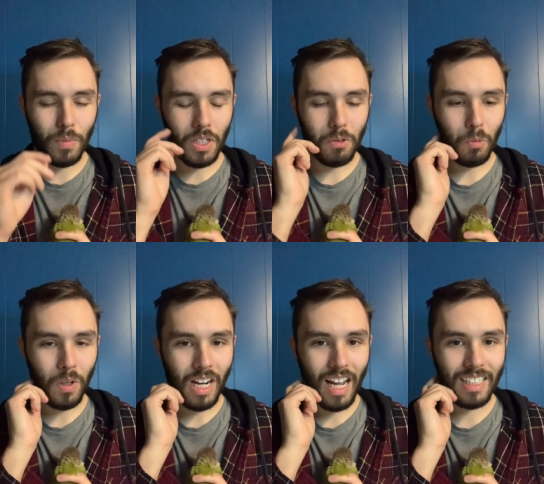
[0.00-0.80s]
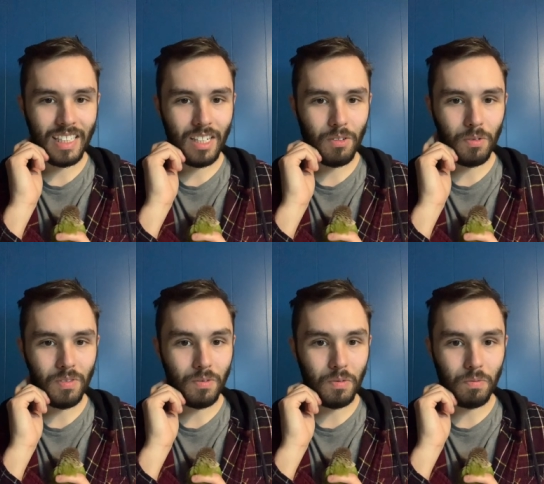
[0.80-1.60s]
But what I did
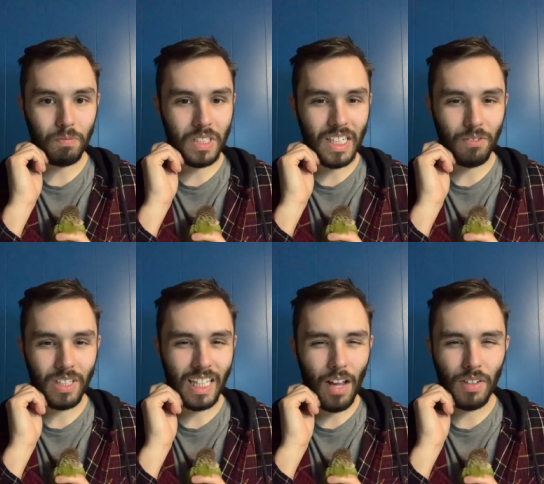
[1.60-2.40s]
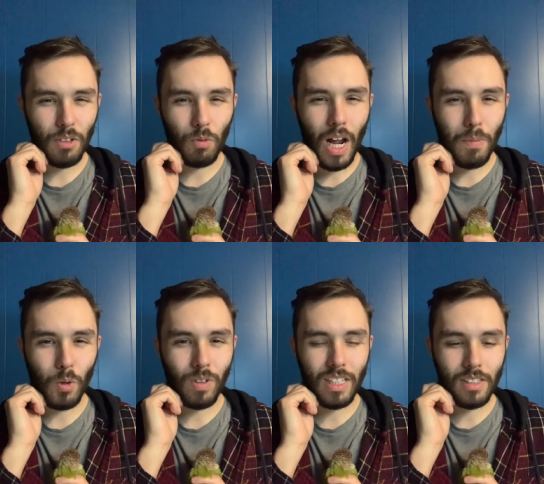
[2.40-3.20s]
didn't really have any rhyme
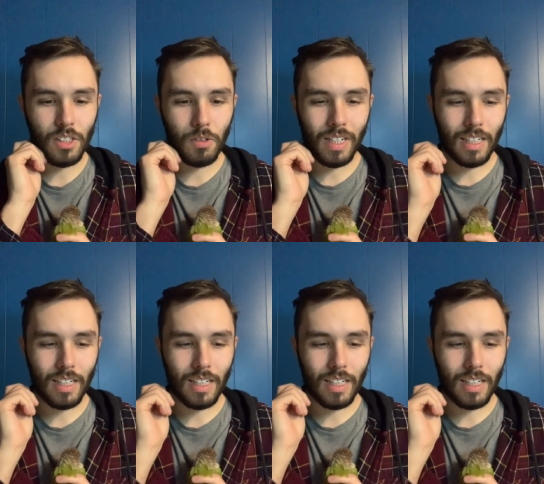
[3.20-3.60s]
or reason to it.